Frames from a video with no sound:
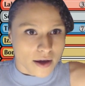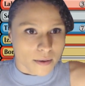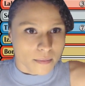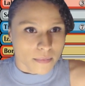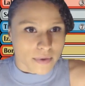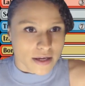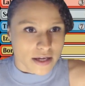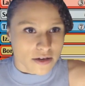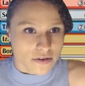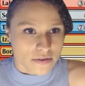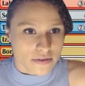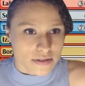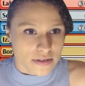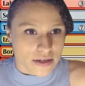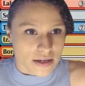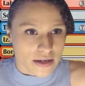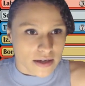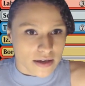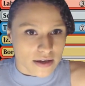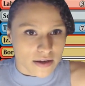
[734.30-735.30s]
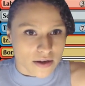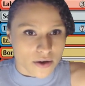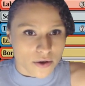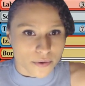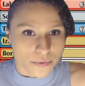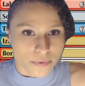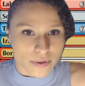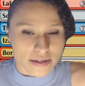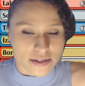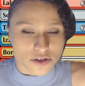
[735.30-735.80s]
Here's a,
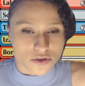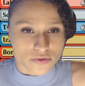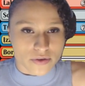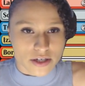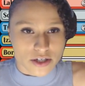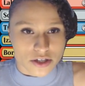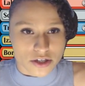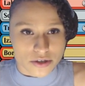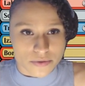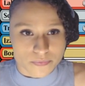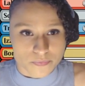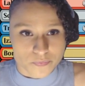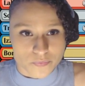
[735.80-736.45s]
oh, that's a creature.